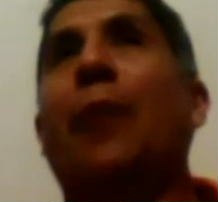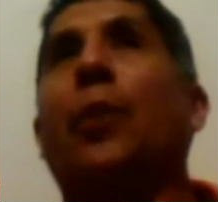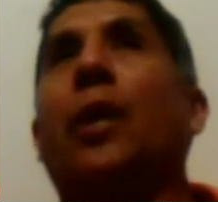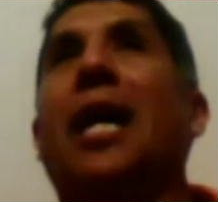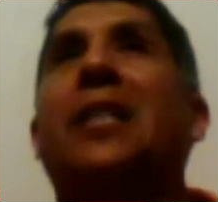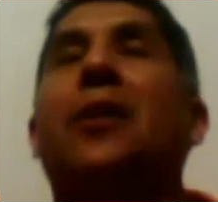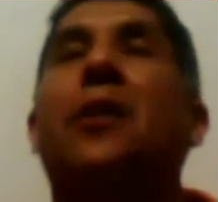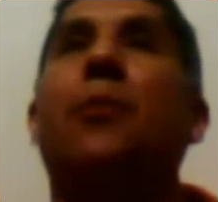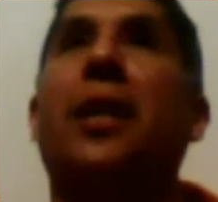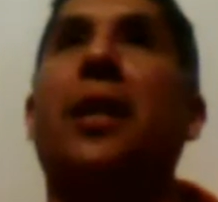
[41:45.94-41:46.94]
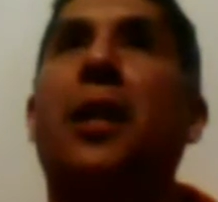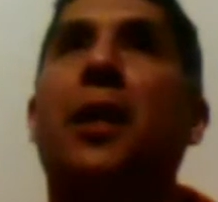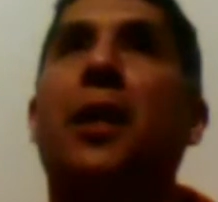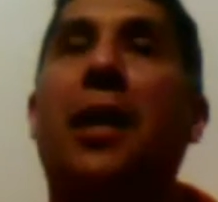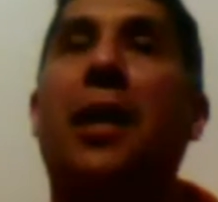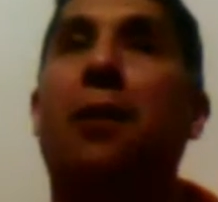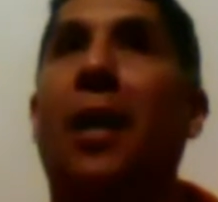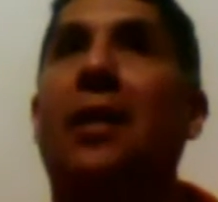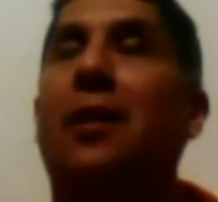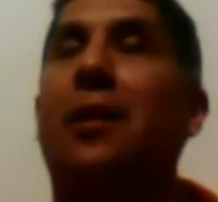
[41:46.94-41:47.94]
would like there to be a little. I don't
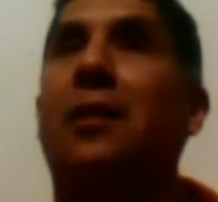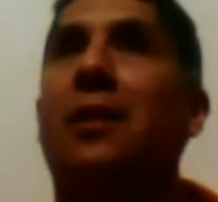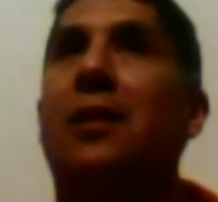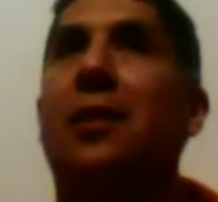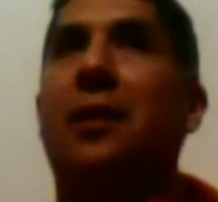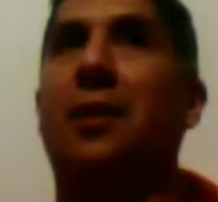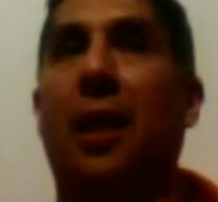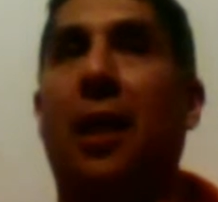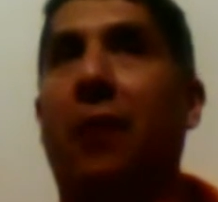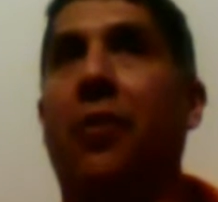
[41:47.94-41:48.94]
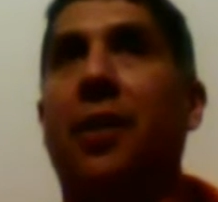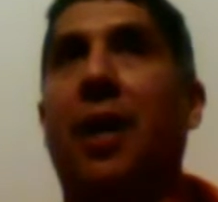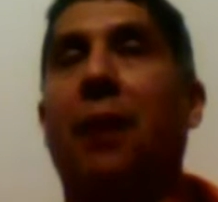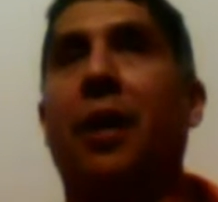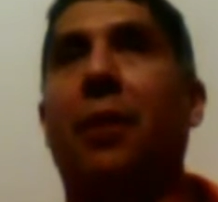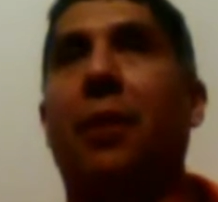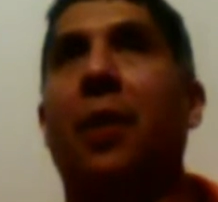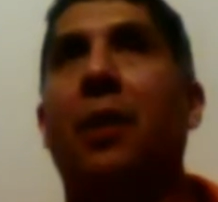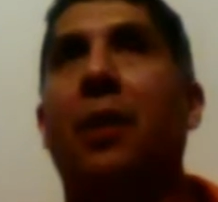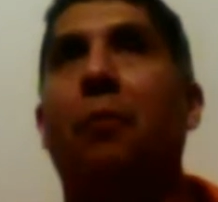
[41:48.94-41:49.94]
mind this. I love the topic,
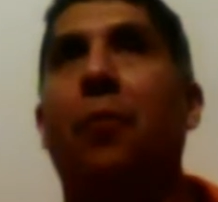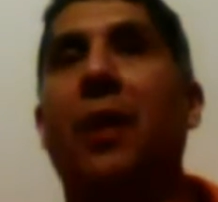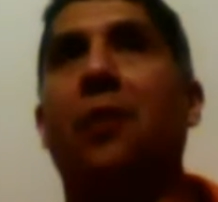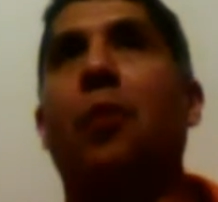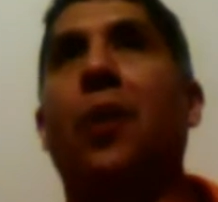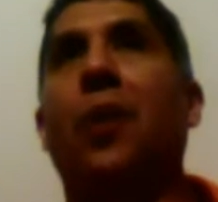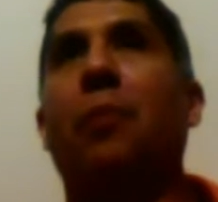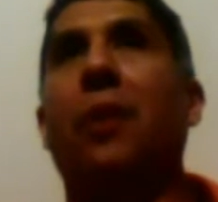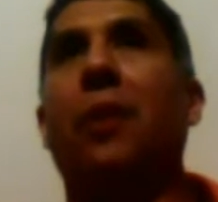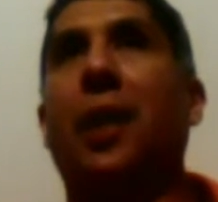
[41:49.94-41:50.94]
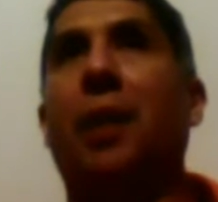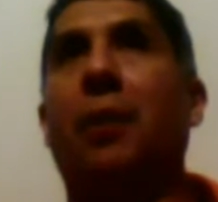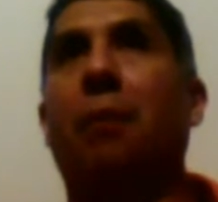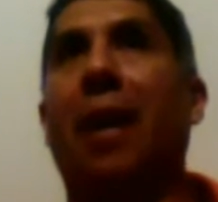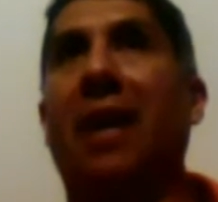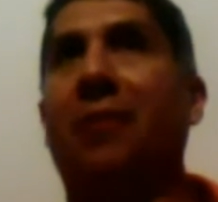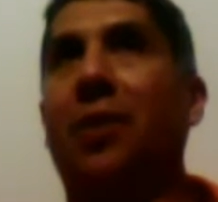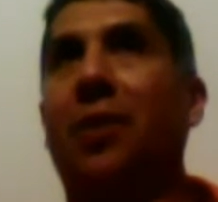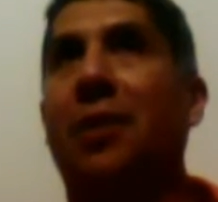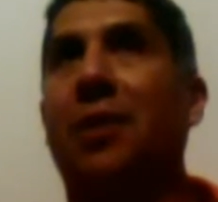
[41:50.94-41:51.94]
but I just want there to be a little bit of
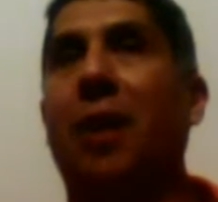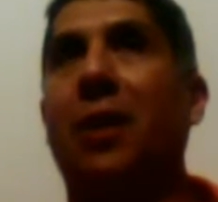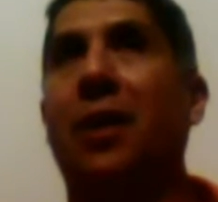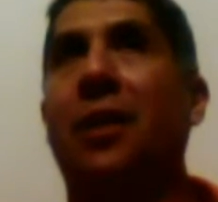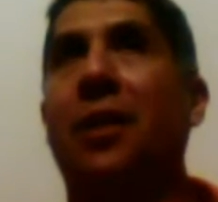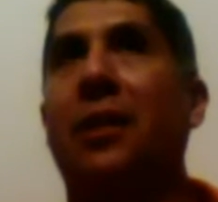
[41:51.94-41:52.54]
mindfulness about it.